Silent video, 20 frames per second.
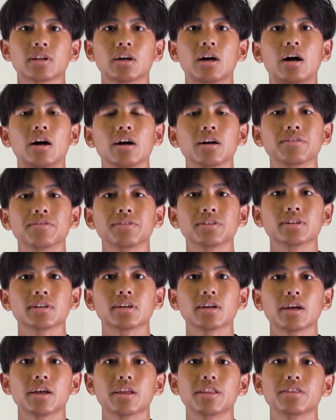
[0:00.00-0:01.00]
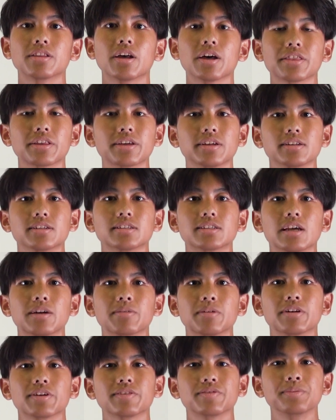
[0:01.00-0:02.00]
However, nothing sat
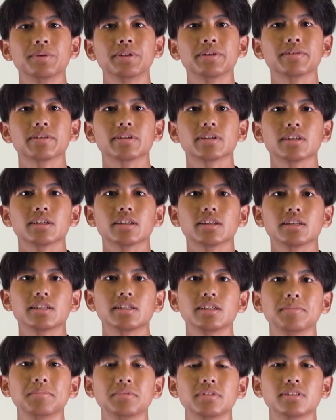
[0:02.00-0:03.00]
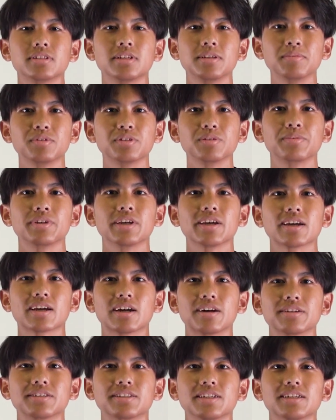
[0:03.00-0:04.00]
well with me. He seemed to be
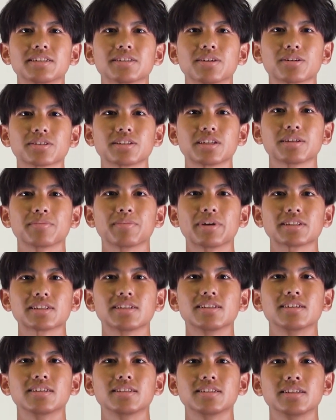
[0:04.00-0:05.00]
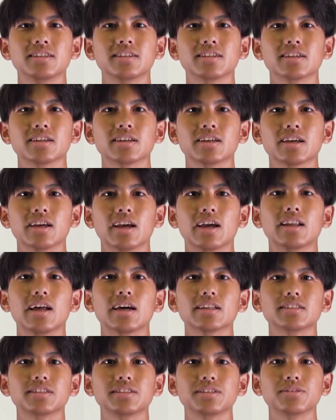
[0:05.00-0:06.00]
encouraging toxic masculinity, an
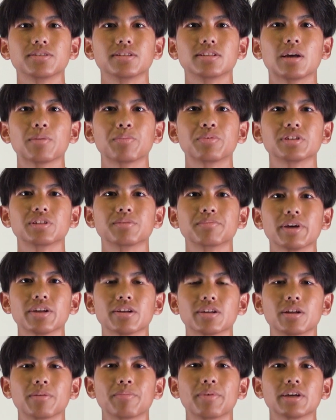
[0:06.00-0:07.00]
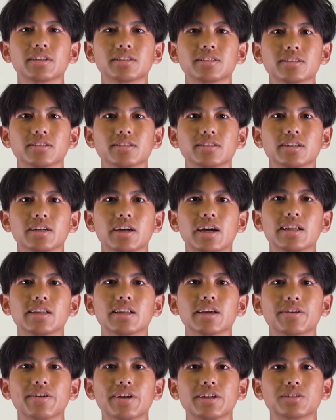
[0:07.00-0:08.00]
attitude that puts men on a pedestal and
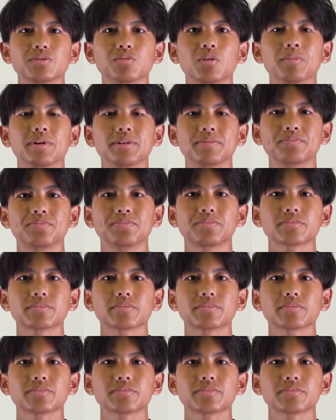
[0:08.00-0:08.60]
degrades women.